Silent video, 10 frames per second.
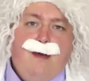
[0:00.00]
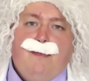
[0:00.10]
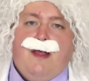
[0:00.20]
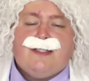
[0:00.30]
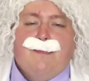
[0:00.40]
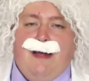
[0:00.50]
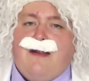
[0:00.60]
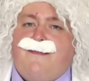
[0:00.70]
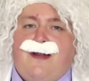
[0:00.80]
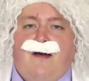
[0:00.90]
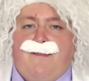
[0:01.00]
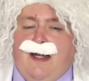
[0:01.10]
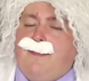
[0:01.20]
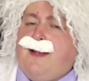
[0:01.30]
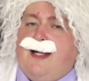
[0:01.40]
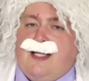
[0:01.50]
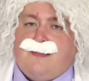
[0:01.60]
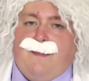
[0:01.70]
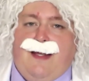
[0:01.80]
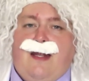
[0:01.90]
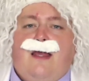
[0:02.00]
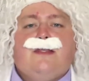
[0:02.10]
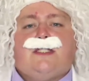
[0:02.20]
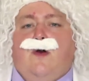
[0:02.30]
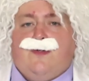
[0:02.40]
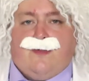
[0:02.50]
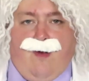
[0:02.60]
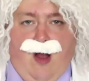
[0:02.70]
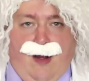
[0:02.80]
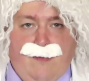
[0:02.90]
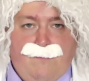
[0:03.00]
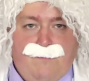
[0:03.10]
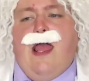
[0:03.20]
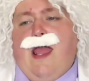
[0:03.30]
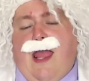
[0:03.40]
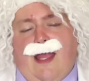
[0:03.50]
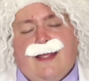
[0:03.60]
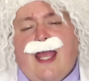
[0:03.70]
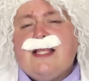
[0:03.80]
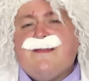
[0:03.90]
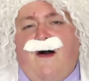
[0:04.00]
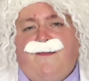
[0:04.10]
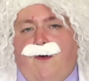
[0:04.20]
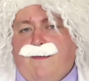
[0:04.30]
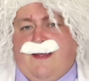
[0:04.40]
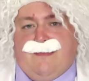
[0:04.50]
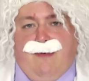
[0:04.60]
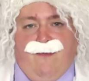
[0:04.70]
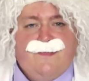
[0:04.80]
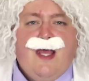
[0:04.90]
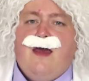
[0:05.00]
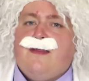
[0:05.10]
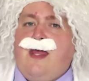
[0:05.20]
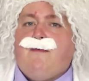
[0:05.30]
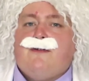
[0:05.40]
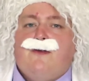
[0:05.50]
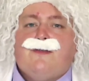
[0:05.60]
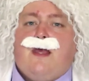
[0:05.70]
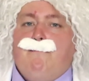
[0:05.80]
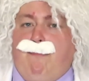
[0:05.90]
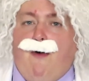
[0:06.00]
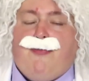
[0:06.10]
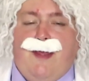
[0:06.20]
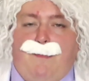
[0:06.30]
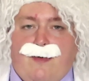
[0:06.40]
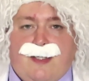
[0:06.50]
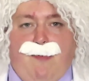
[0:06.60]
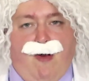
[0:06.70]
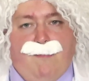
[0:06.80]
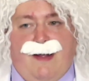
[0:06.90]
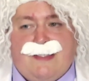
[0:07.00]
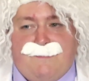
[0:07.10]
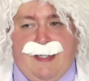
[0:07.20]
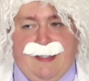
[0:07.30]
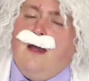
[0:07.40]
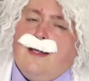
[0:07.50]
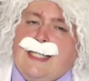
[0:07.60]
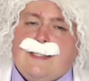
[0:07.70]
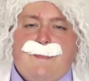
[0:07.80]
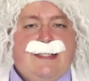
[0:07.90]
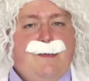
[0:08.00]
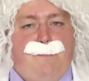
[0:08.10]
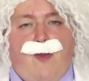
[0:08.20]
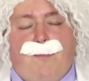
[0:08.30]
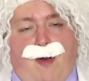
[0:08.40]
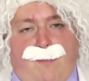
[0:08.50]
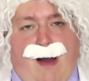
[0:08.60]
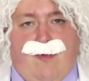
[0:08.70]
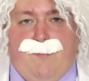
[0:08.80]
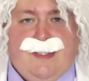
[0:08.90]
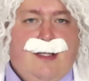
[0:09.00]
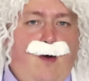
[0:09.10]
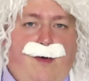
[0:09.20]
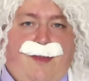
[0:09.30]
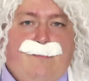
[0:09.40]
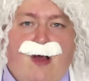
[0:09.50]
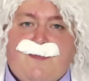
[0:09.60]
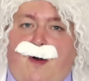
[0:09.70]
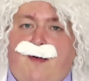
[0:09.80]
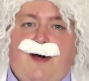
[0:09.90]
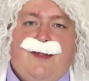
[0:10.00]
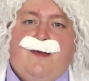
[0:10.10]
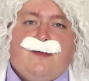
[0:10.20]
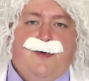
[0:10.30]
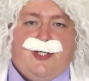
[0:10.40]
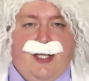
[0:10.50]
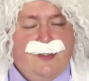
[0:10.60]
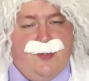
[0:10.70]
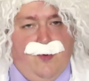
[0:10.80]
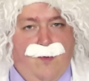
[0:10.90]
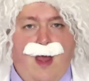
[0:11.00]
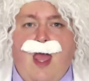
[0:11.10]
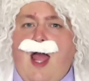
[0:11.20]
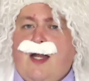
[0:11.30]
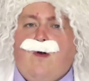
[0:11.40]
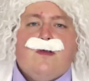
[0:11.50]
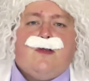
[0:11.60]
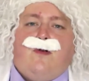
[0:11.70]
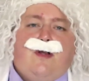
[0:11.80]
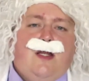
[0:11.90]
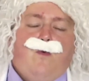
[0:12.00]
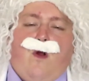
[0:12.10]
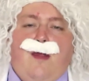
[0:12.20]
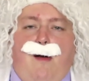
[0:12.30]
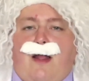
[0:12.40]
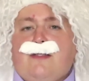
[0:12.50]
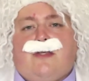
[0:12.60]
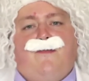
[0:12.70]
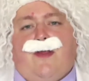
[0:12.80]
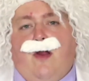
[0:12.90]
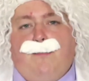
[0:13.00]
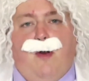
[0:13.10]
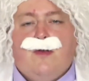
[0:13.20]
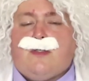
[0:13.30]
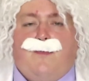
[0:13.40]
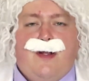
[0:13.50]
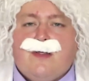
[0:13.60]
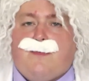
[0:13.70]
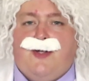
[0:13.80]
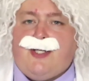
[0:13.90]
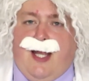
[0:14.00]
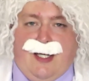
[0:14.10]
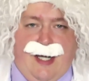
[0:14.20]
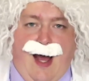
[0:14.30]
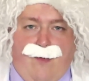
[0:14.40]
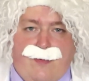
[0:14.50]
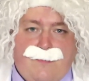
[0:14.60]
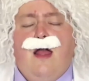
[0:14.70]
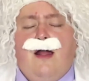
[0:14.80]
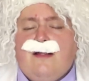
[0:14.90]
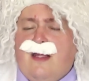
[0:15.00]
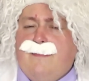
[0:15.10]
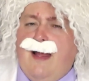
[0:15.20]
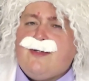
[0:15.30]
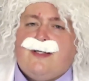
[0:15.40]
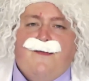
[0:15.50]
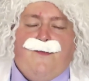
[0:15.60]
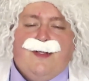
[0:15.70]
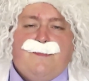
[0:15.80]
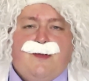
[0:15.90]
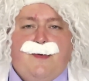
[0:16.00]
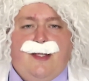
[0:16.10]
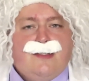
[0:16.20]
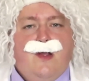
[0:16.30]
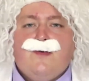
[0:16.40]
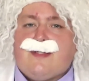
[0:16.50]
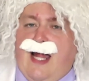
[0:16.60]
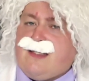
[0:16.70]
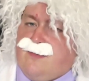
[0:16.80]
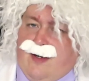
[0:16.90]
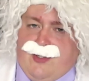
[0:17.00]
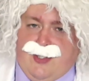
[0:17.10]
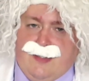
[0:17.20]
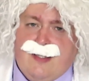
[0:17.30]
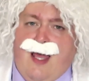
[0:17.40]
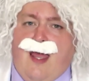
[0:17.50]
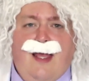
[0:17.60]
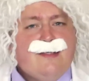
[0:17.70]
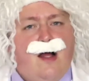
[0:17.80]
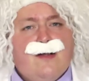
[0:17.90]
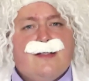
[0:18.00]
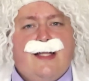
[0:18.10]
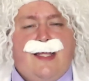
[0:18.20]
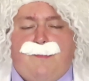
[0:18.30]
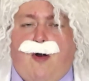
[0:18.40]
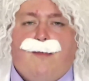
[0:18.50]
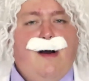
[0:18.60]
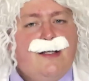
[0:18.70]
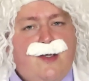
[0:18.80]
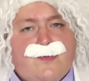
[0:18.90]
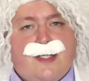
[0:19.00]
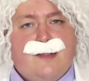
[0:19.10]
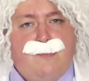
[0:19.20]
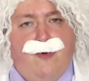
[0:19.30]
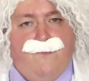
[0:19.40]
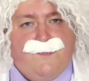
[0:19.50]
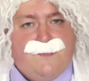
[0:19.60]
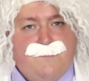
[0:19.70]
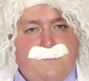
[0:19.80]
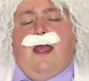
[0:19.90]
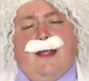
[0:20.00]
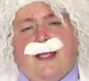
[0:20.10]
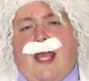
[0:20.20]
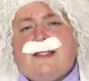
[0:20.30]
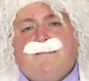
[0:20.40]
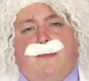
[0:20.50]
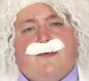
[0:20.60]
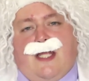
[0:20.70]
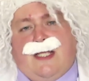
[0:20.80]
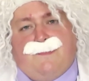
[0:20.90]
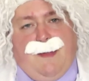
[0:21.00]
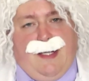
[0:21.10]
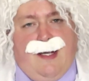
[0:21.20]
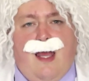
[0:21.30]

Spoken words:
because the benefit of manipulating speed is so strong. In the case of all 4 of these moves, they reduce both the opposing Pokemon's speed. This means that both Pokemon will be slower than most Pokemon that you switch into, and you also don't need to worry about conserving your boost when you switch in and out. Now the major difference between these 2 stat strategies is honestly the Pokemon using the moves. In the case of boosting speed,